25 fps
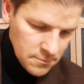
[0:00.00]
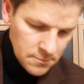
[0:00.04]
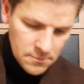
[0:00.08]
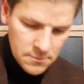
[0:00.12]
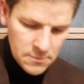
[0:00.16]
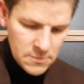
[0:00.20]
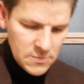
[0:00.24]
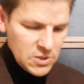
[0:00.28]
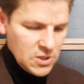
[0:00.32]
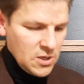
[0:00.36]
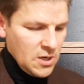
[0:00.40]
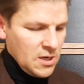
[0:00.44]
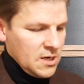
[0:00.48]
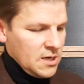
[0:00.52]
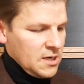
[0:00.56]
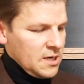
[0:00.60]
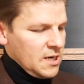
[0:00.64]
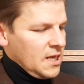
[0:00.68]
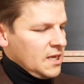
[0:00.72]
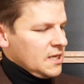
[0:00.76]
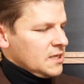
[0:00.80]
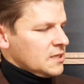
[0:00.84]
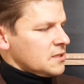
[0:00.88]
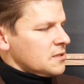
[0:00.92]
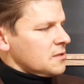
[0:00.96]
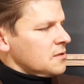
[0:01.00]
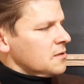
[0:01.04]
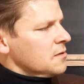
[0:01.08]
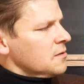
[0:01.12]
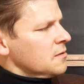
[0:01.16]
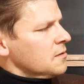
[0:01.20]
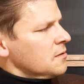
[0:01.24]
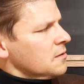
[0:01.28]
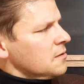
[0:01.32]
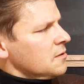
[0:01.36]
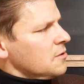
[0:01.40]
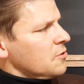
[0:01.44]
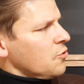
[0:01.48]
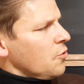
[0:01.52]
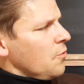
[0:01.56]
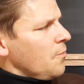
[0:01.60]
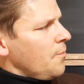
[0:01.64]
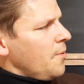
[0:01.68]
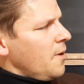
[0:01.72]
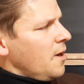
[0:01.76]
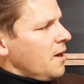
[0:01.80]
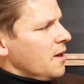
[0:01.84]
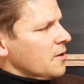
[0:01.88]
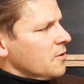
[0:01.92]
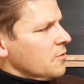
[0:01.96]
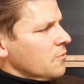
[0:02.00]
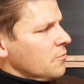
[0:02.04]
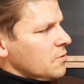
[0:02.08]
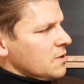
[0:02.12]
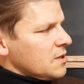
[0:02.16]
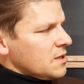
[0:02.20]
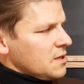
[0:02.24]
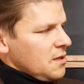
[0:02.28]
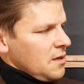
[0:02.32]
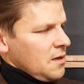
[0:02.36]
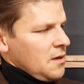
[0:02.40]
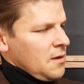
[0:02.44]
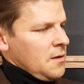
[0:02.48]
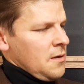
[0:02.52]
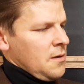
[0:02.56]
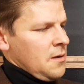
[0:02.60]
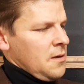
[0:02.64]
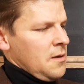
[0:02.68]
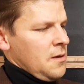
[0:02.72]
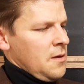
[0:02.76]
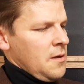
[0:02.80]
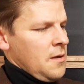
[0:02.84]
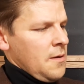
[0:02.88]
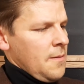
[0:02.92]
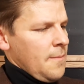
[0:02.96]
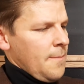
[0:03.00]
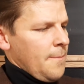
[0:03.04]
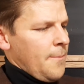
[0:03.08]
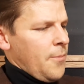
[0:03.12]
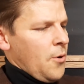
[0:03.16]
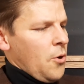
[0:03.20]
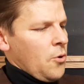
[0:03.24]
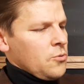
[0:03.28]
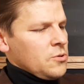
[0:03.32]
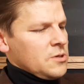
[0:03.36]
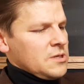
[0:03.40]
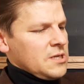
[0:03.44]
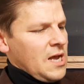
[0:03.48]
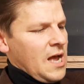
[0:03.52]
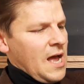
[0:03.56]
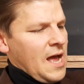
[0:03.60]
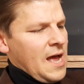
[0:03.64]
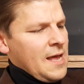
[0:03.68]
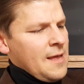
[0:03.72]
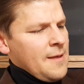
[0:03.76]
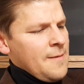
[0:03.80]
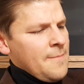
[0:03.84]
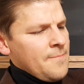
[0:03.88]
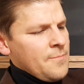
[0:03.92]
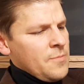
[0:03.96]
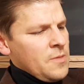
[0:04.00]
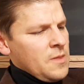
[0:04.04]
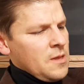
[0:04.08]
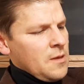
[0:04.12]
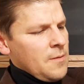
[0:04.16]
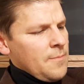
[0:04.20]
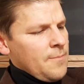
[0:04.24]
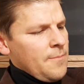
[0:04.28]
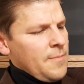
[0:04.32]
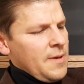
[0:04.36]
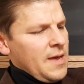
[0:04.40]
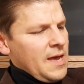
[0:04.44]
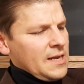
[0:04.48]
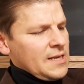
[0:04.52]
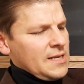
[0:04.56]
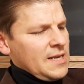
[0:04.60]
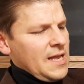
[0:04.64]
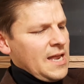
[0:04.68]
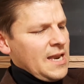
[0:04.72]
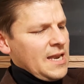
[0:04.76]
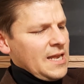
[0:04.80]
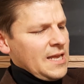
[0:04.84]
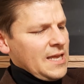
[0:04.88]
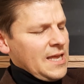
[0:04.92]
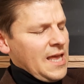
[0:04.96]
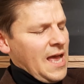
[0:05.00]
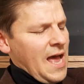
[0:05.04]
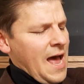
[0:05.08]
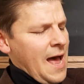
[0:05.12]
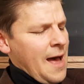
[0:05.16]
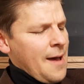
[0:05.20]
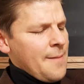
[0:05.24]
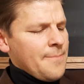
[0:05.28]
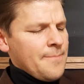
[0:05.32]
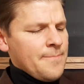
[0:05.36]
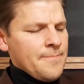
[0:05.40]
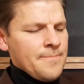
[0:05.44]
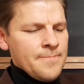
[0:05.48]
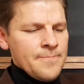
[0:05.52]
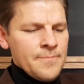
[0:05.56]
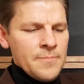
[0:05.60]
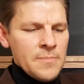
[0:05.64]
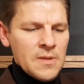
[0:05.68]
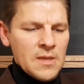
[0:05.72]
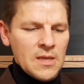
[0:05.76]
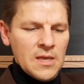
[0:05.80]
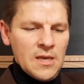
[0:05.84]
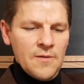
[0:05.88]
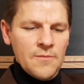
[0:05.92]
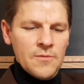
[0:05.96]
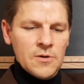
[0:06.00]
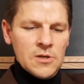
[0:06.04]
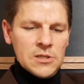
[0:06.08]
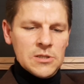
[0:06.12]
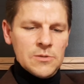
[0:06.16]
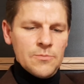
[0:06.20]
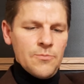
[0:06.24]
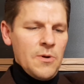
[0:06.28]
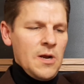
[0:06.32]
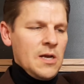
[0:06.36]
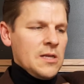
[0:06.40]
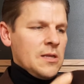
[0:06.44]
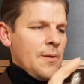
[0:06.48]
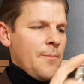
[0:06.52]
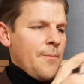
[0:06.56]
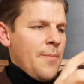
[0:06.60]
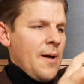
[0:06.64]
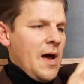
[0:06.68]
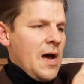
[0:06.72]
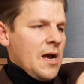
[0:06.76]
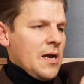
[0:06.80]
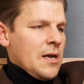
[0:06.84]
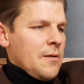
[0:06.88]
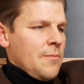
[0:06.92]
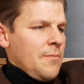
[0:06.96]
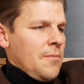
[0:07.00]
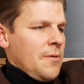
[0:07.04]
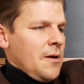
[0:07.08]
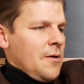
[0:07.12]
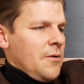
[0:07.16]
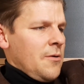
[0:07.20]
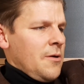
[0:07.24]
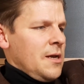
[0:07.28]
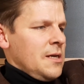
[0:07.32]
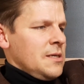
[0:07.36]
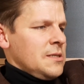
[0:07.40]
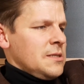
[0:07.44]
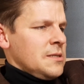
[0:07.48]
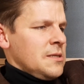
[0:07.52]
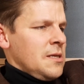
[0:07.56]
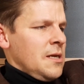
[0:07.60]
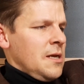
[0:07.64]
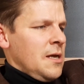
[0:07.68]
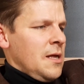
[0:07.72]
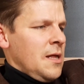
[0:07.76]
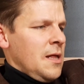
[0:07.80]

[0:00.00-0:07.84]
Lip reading: It's got a nice little bottle with a bow tie, magnetic cap. Give it a spray in the back of my wrist.